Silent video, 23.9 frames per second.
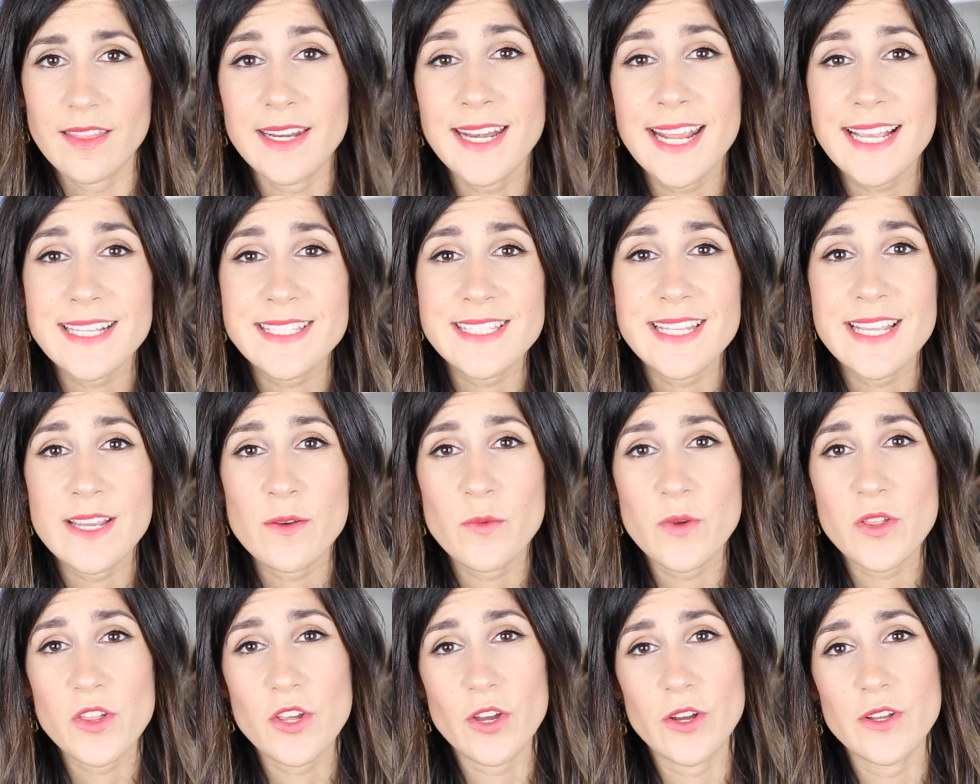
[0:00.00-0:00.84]
The next
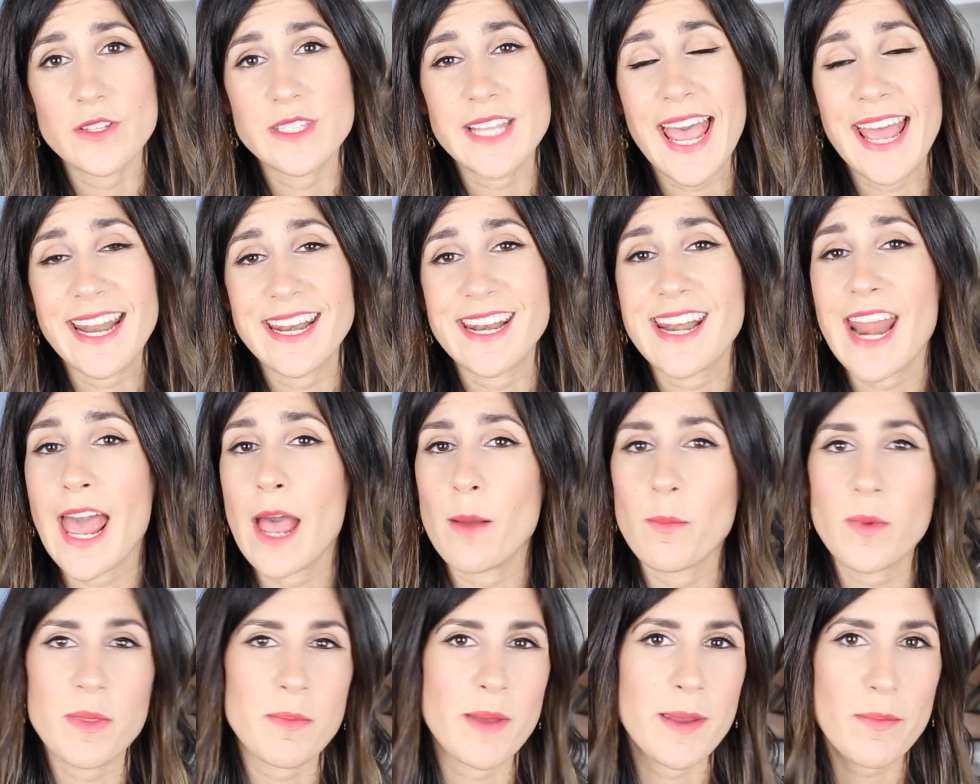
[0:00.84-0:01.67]
thing, which goes hand in
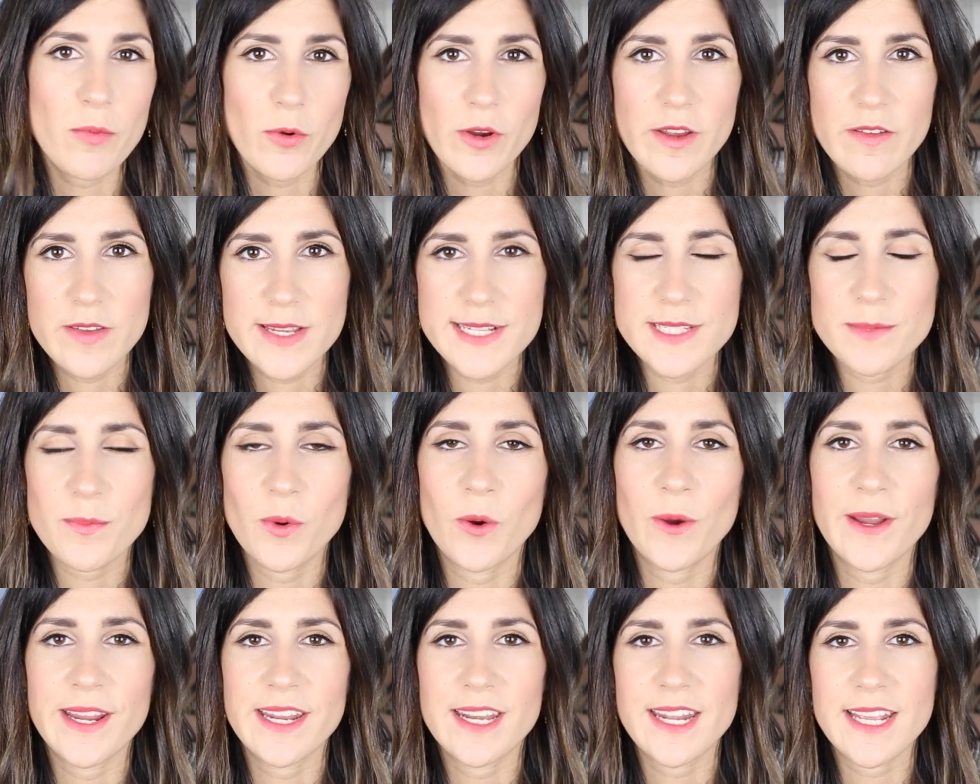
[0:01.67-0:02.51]
hand with my previous
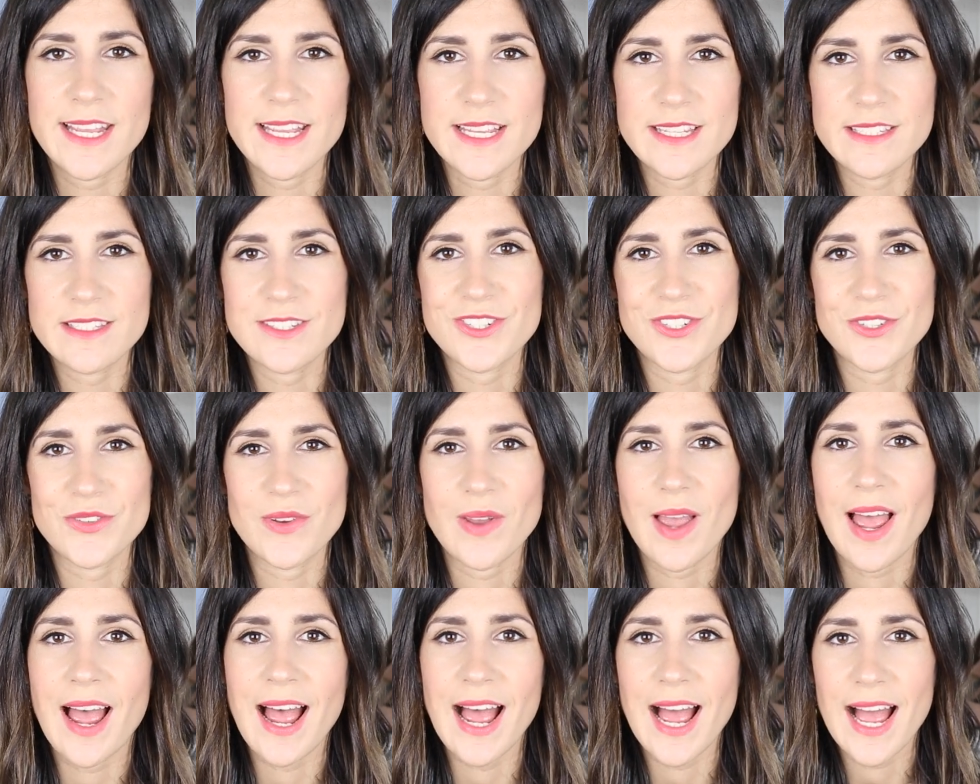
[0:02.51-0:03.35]
point, is
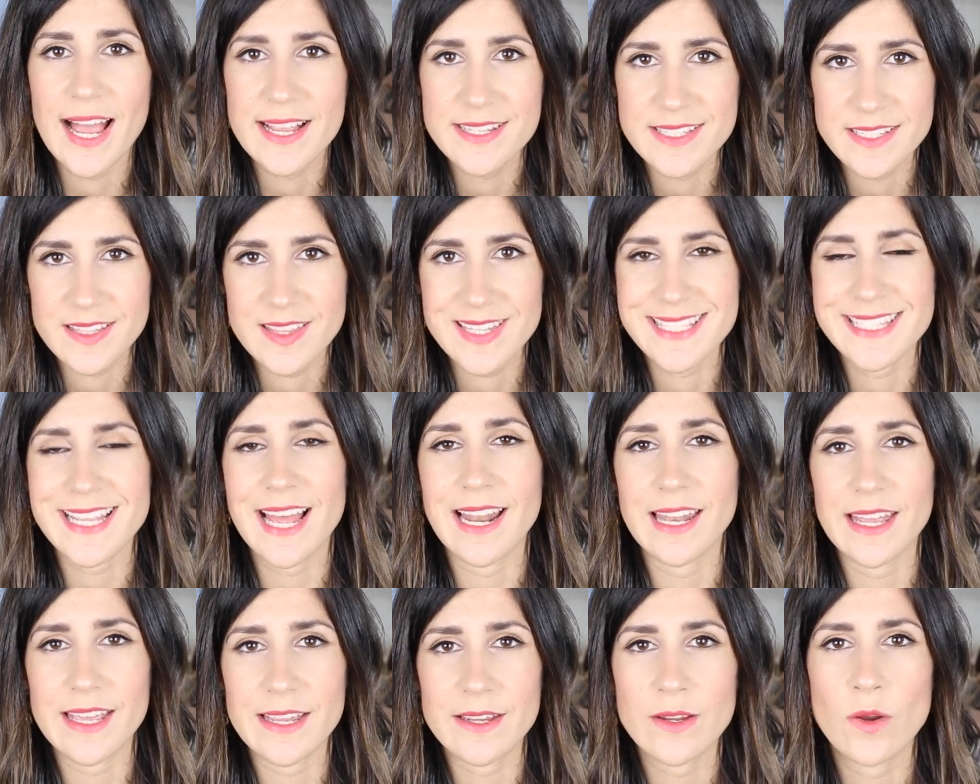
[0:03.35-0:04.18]
to ask the
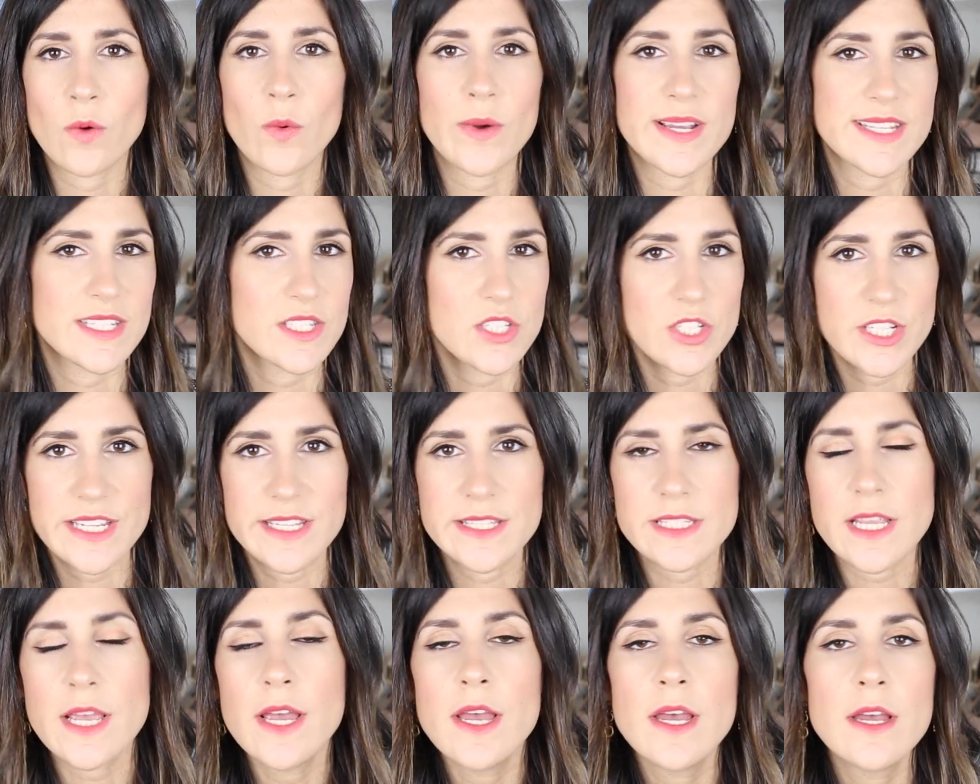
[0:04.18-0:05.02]
seller
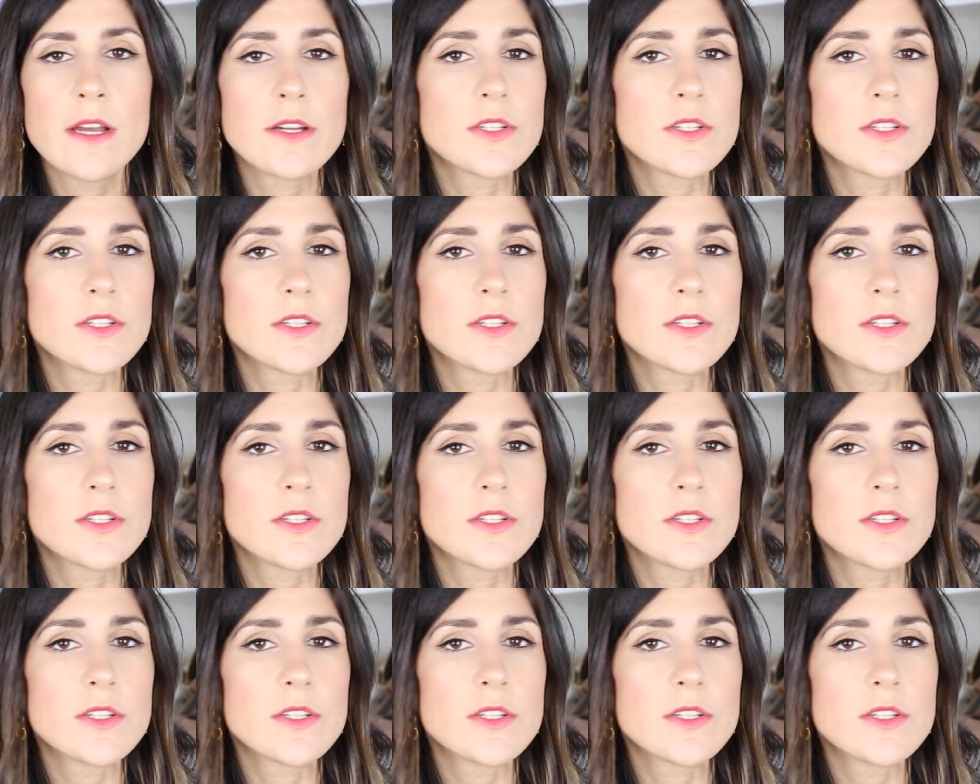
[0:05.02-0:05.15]
questions.